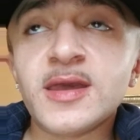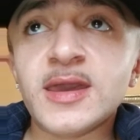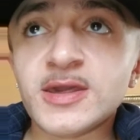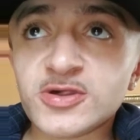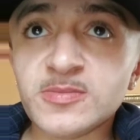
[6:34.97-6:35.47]

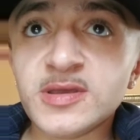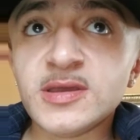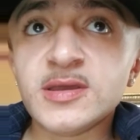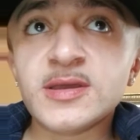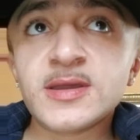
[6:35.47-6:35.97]
It should
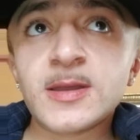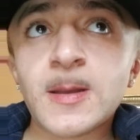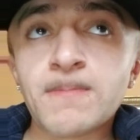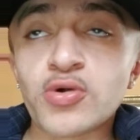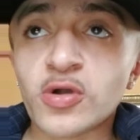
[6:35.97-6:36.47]
be
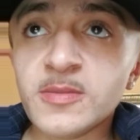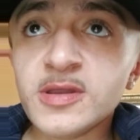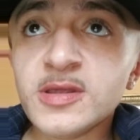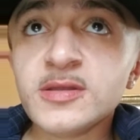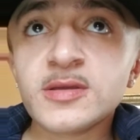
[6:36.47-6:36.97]

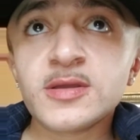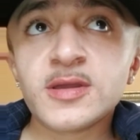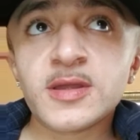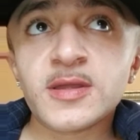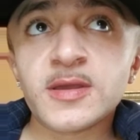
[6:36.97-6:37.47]
prohibited.
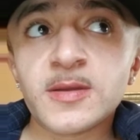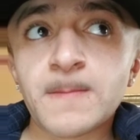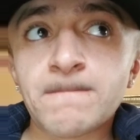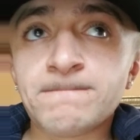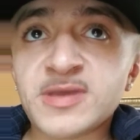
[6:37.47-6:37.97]

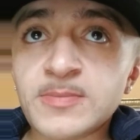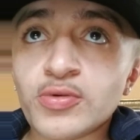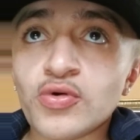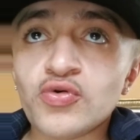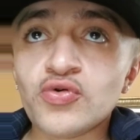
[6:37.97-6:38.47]

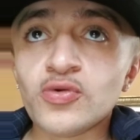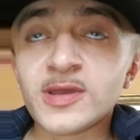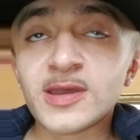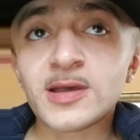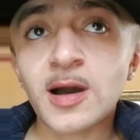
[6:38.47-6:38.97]
People who
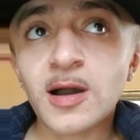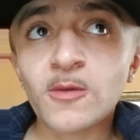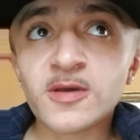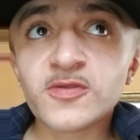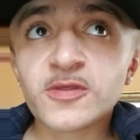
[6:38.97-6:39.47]
get caught
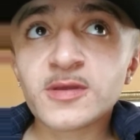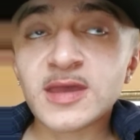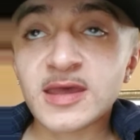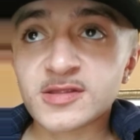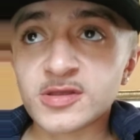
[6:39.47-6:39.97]
with
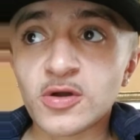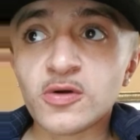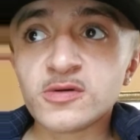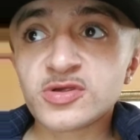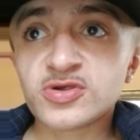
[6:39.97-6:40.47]

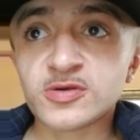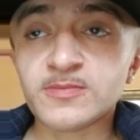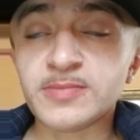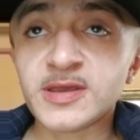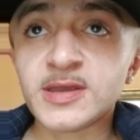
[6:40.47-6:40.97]
SEOs
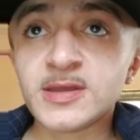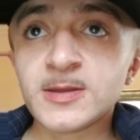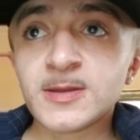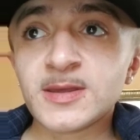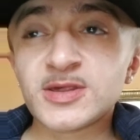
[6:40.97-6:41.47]
shouldn't be
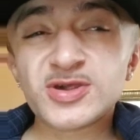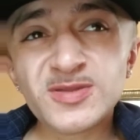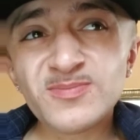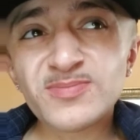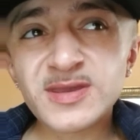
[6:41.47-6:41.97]

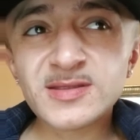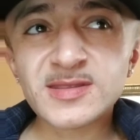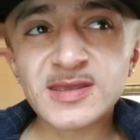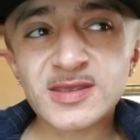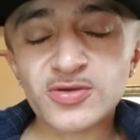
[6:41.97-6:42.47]

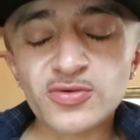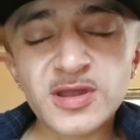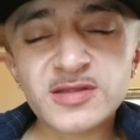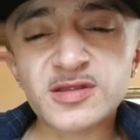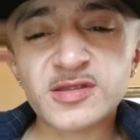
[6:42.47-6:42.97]
DQ
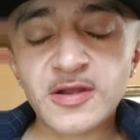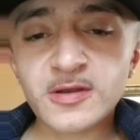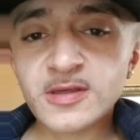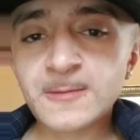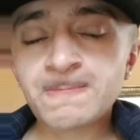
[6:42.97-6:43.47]
necessarily.